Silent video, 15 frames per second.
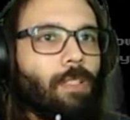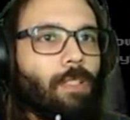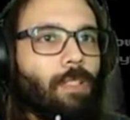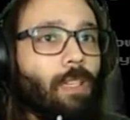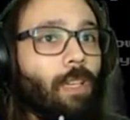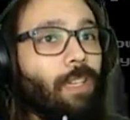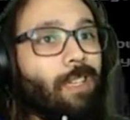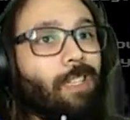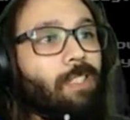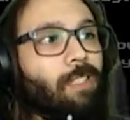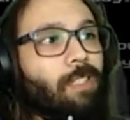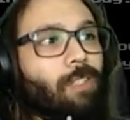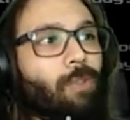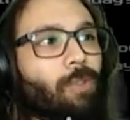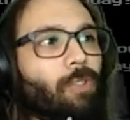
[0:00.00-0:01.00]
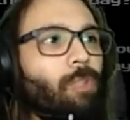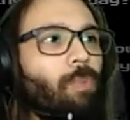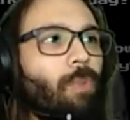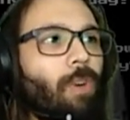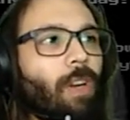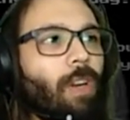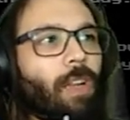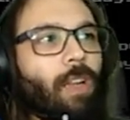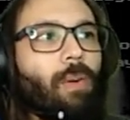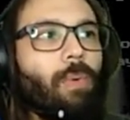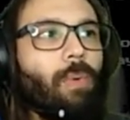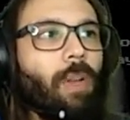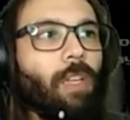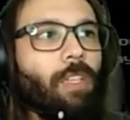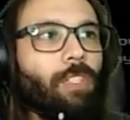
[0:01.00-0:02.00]
Yeah, he still looks more like a
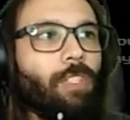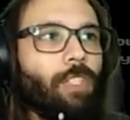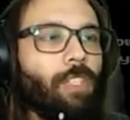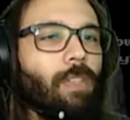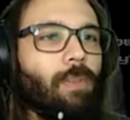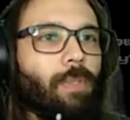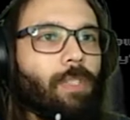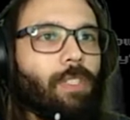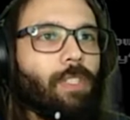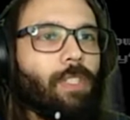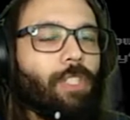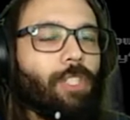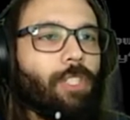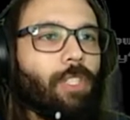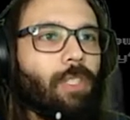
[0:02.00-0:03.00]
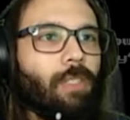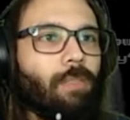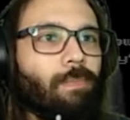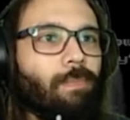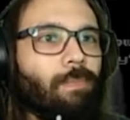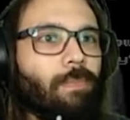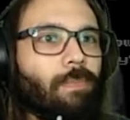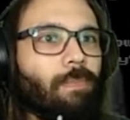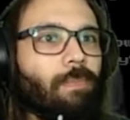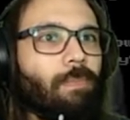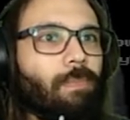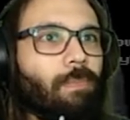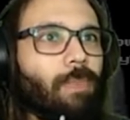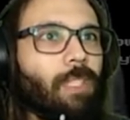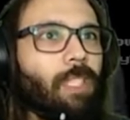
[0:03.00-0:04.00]
ranger than researcher.
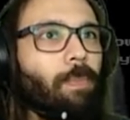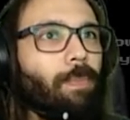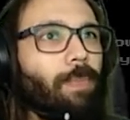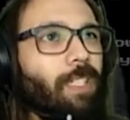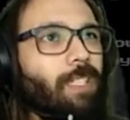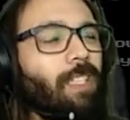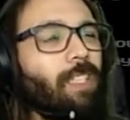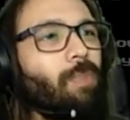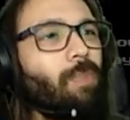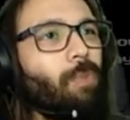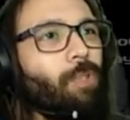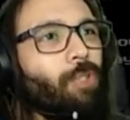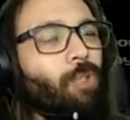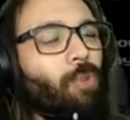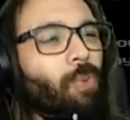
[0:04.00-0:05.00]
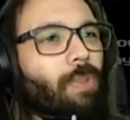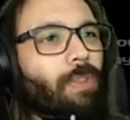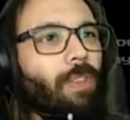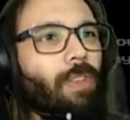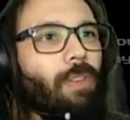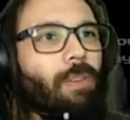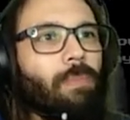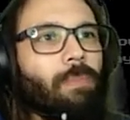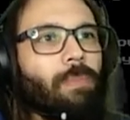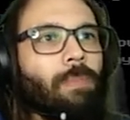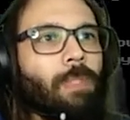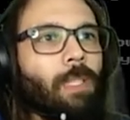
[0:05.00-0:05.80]
This place has more to do with him.